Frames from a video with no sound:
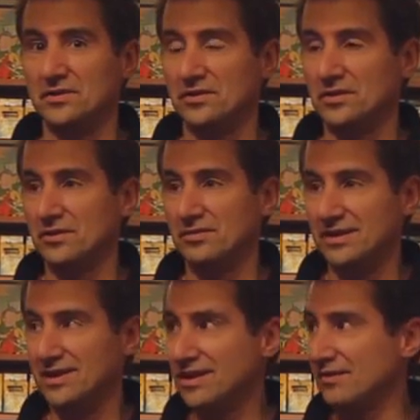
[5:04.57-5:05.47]
so if
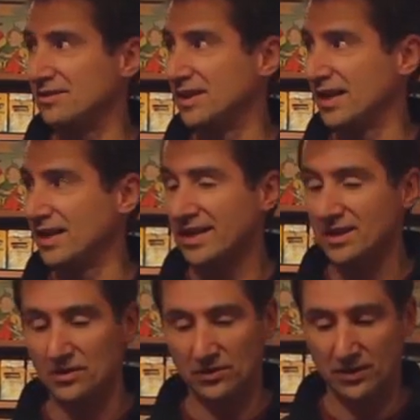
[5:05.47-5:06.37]
it didn't have a date, I
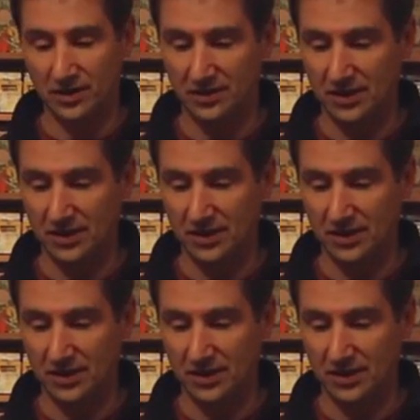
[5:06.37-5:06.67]
could go look at